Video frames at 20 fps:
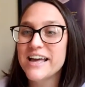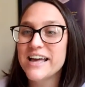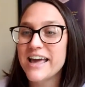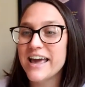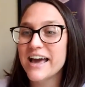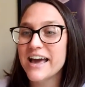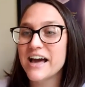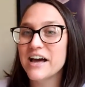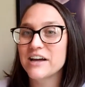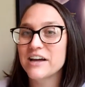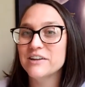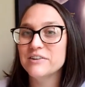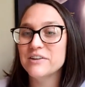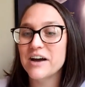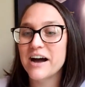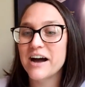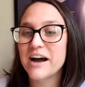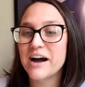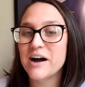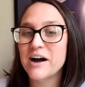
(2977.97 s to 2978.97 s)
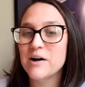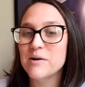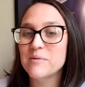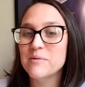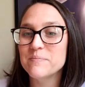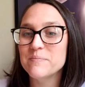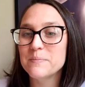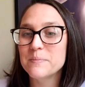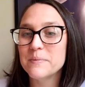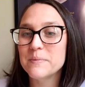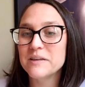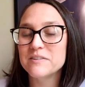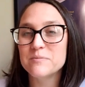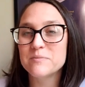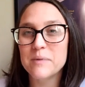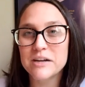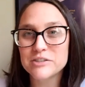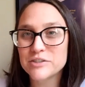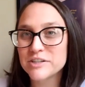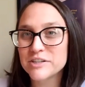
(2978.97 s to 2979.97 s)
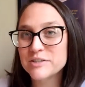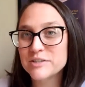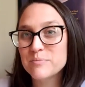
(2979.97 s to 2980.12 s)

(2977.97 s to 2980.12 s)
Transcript: And especially as